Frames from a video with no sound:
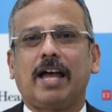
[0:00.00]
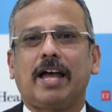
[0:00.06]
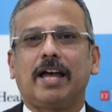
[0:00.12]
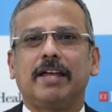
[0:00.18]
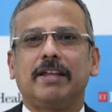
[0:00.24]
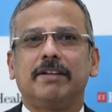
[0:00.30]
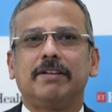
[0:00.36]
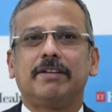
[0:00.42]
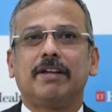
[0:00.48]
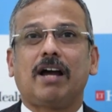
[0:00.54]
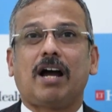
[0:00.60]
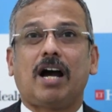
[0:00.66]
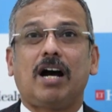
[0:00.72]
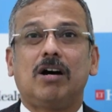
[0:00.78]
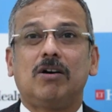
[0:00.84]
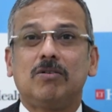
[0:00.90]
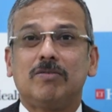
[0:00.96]
and
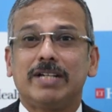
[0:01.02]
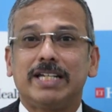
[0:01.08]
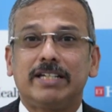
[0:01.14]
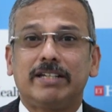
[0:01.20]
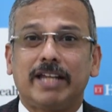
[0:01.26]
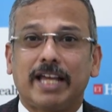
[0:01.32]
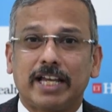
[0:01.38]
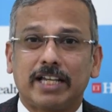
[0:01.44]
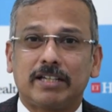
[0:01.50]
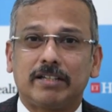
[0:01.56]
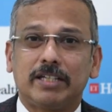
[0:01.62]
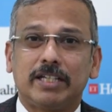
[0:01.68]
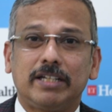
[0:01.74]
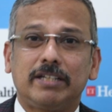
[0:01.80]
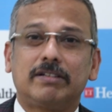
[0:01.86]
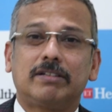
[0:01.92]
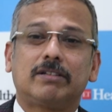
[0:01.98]
how
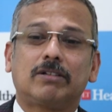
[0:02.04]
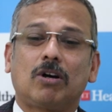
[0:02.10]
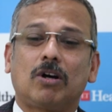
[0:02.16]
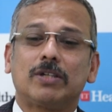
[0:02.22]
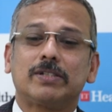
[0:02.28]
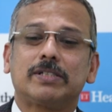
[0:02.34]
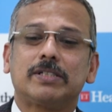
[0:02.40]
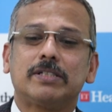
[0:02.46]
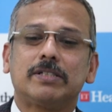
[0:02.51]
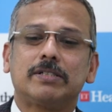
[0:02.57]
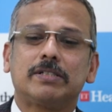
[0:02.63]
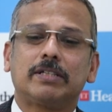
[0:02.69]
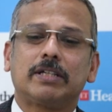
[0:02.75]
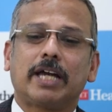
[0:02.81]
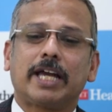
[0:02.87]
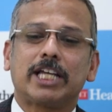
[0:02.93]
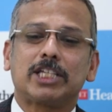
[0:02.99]
it causes
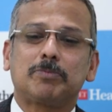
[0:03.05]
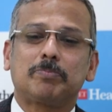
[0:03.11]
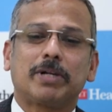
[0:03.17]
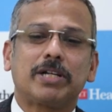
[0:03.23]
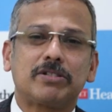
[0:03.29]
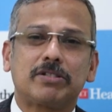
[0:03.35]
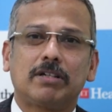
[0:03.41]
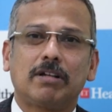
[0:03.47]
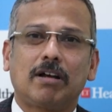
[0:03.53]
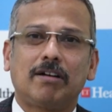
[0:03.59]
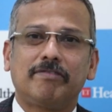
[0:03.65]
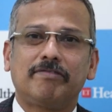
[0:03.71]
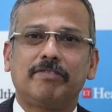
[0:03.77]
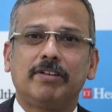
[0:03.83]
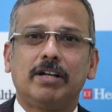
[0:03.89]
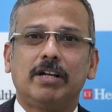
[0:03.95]
expression of